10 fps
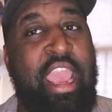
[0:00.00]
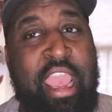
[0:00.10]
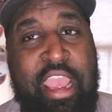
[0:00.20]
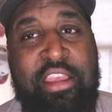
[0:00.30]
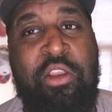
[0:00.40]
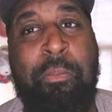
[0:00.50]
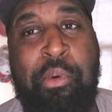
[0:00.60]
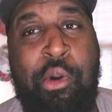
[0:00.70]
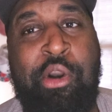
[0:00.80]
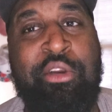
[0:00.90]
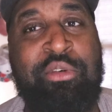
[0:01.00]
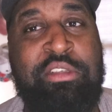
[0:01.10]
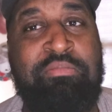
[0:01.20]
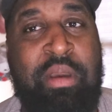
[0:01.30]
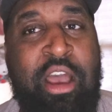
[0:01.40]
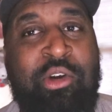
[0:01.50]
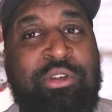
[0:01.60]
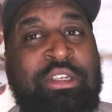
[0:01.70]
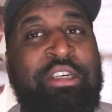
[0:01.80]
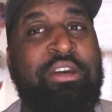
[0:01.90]
And your boy was
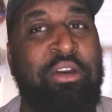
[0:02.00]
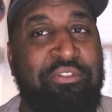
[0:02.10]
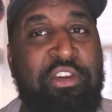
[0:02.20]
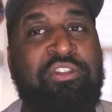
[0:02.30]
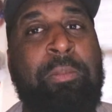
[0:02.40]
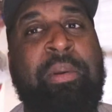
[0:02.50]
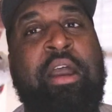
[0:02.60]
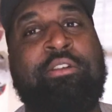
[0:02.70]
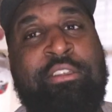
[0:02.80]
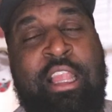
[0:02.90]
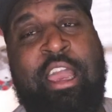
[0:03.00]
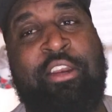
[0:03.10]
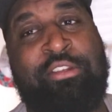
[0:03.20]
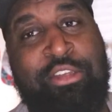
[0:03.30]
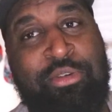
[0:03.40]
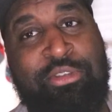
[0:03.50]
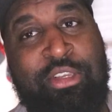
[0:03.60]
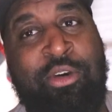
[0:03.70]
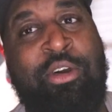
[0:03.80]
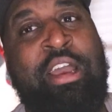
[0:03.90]
about 50 pounds lighter too,
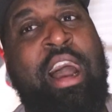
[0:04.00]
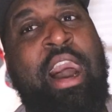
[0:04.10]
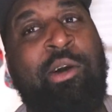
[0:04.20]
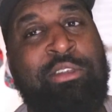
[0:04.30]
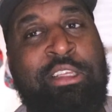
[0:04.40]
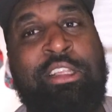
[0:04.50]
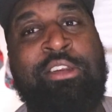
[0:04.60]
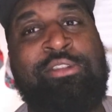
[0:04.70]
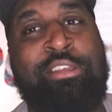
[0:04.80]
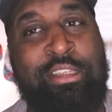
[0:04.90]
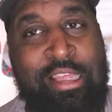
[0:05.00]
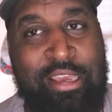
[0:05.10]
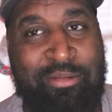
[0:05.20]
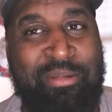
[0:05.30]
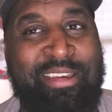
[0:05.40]
so I was a little slim.